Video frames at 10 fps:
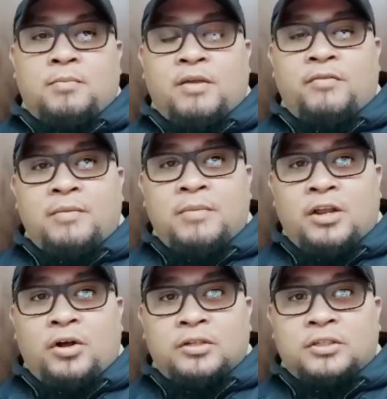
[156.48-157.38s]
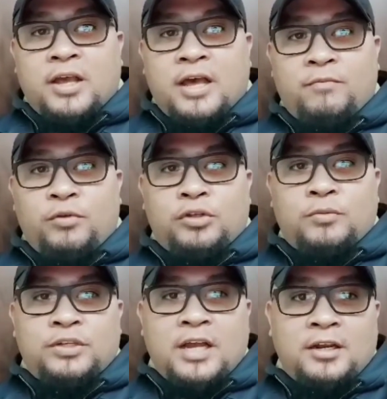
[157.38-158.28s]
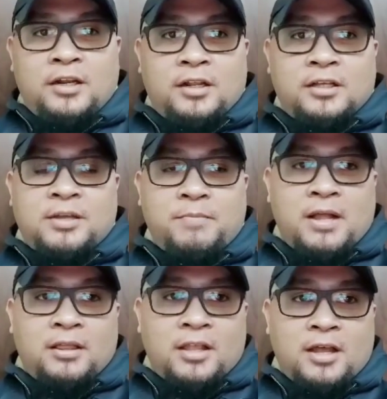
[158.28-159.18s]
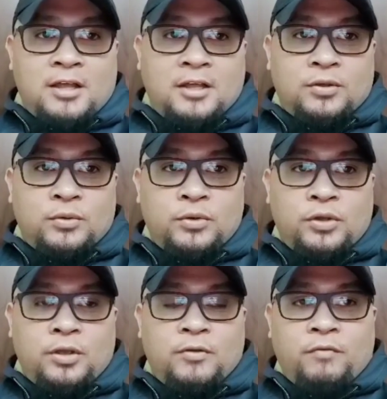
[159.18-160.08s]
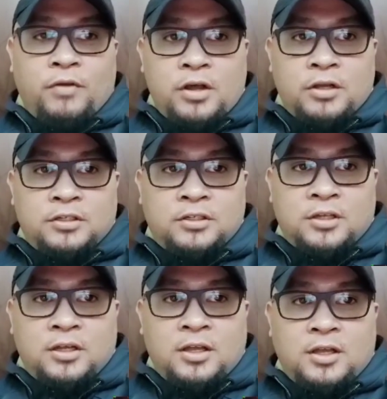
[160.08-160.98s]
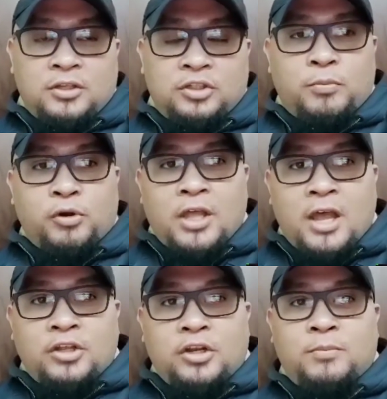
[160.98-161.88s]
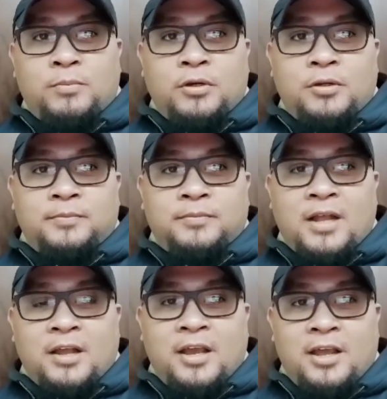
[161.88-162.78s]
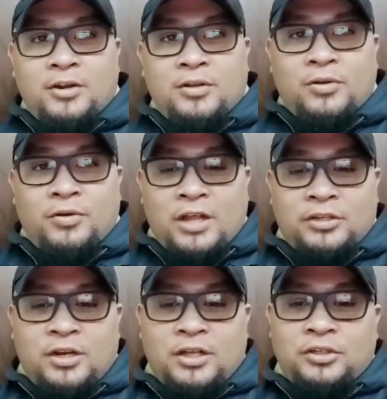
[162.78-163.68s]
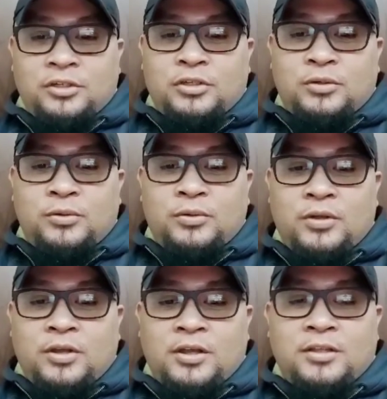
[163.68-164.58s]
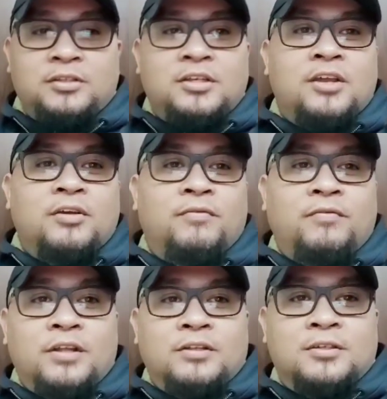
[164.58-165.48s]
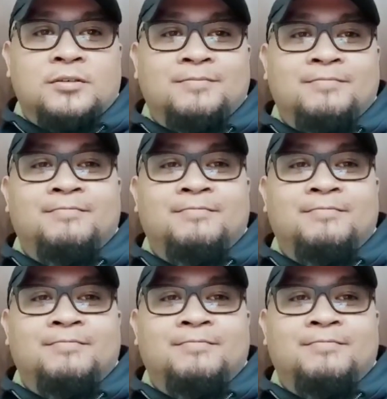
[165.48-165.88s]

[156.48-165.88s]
My family also have YouTube channel, Samantha Uy Vlogs. Supportahan niyo rin po. Again, congratulations to Jacob Vince.